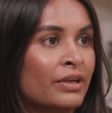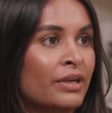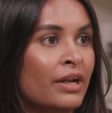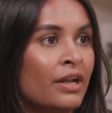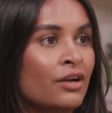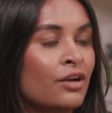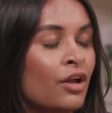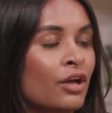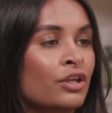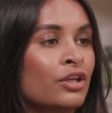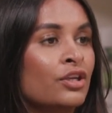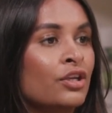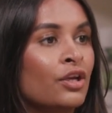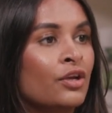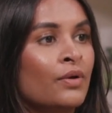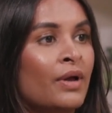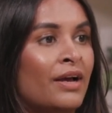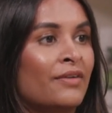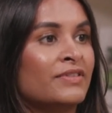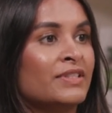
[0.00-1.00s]
and like
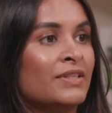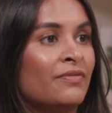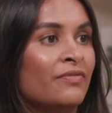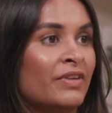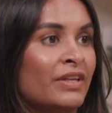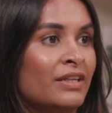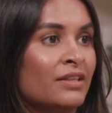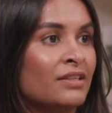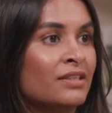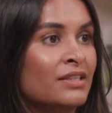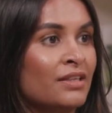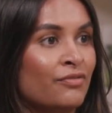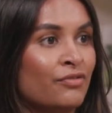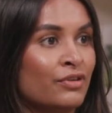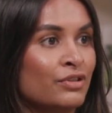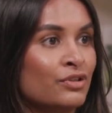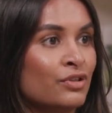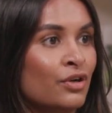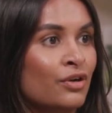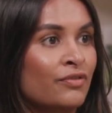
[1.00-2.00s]
you have something
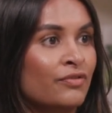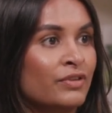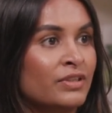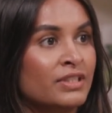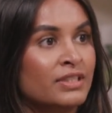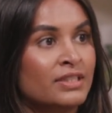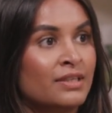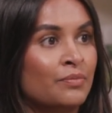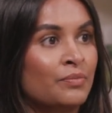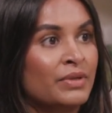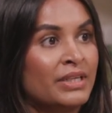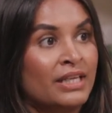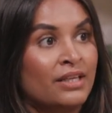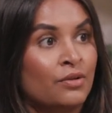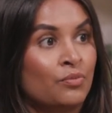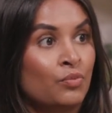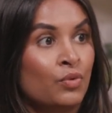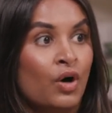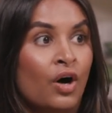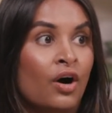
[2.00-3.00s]
different to offer to somebody
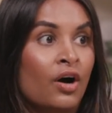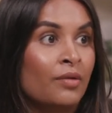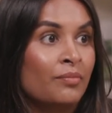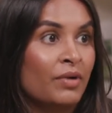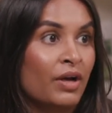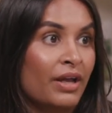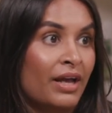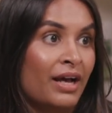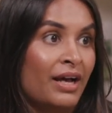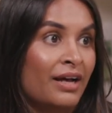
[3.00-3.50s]
than what I might